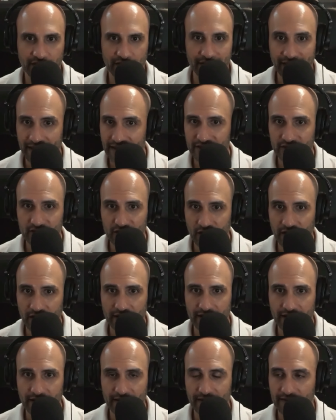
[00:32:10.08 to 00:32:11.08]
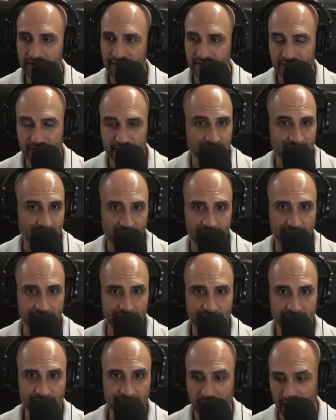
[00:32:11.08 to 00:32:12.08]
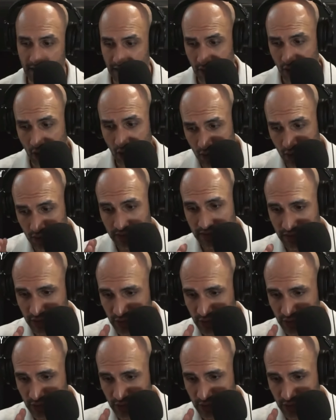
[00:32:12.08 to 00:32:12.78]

That is not society saying, oh,